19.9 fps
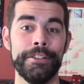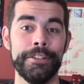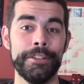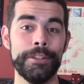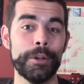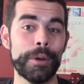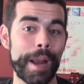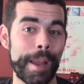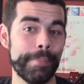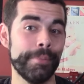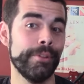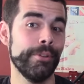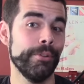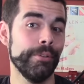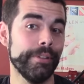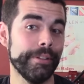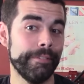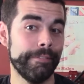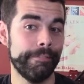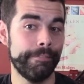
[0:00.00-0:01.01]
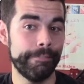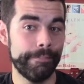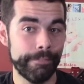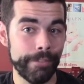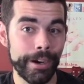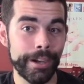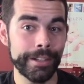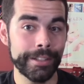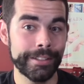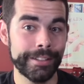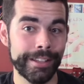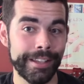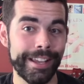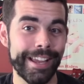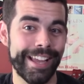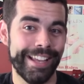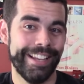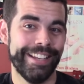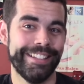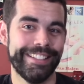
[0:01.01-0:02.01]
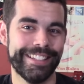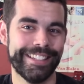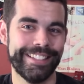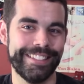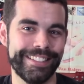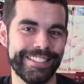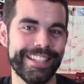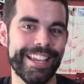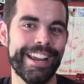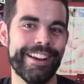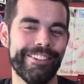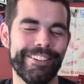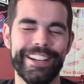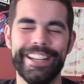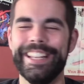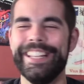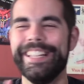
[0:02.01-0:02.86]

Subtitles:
You're absolutely fucked, and it's scary.